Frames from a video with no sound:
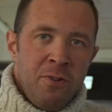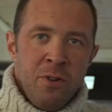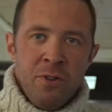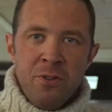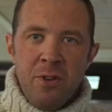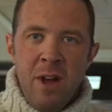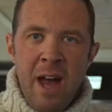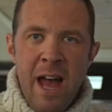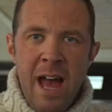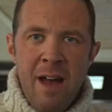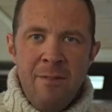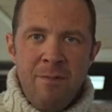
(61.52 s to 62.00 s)

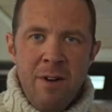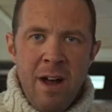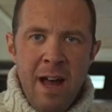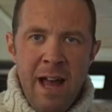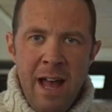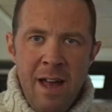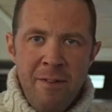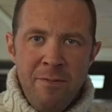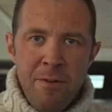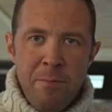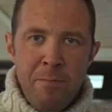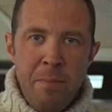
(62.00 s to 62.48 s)
want to have a
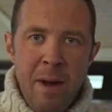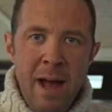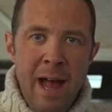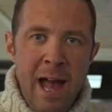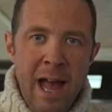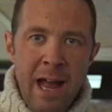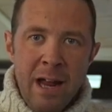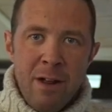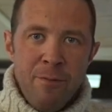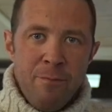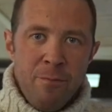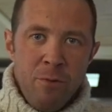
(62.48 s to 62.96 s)
heavy
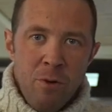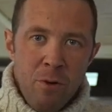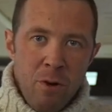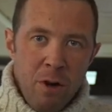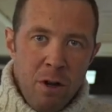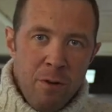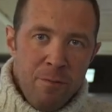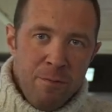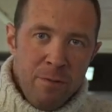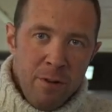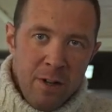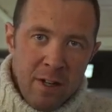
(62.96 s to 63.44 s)
bag
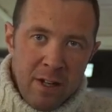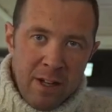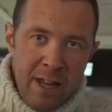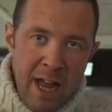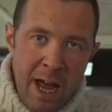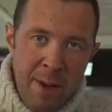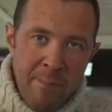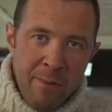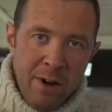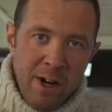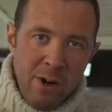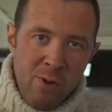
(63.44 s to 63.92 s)
full of
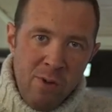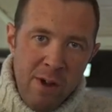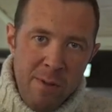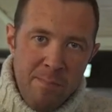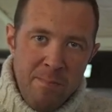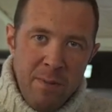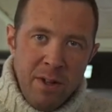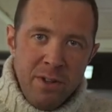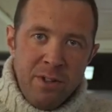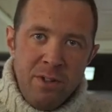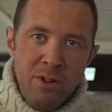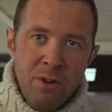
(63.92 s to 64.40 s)
camera
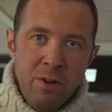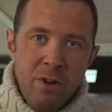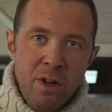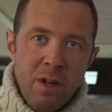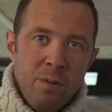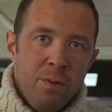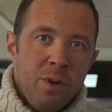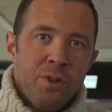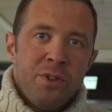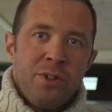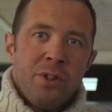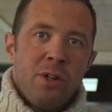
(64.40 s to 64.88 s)
equipment. You
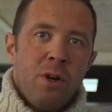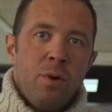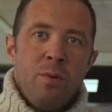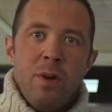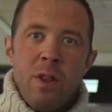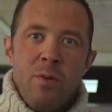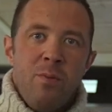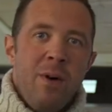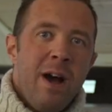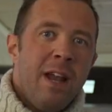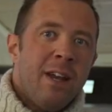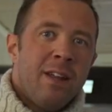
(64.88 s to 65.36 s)
only want to go
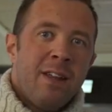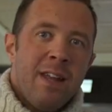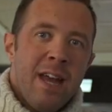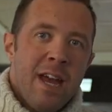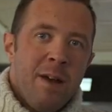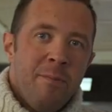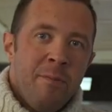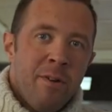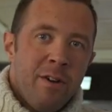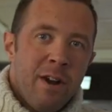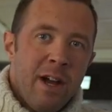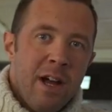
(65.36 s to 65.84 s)
with one
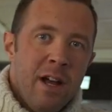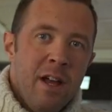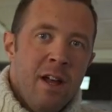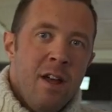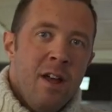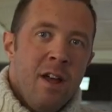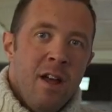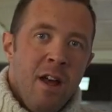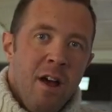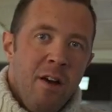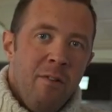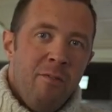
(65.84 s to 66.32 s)

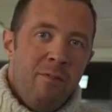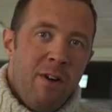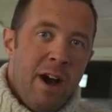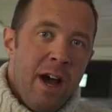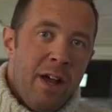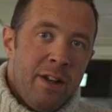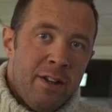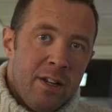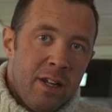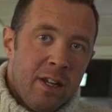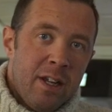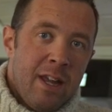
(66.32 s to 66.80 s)

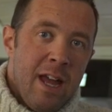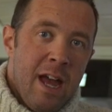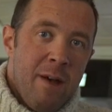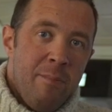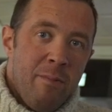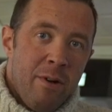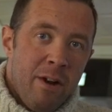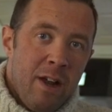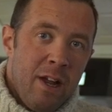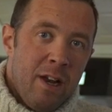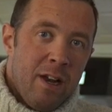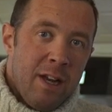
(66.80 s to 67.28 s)

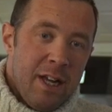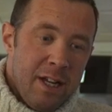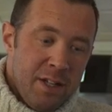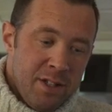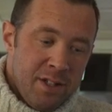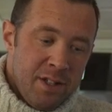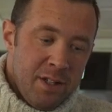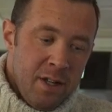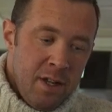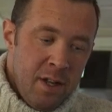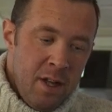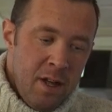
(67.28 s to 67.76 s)
camera
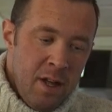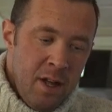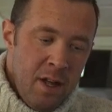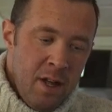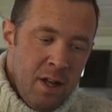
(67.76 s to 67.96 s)
lens.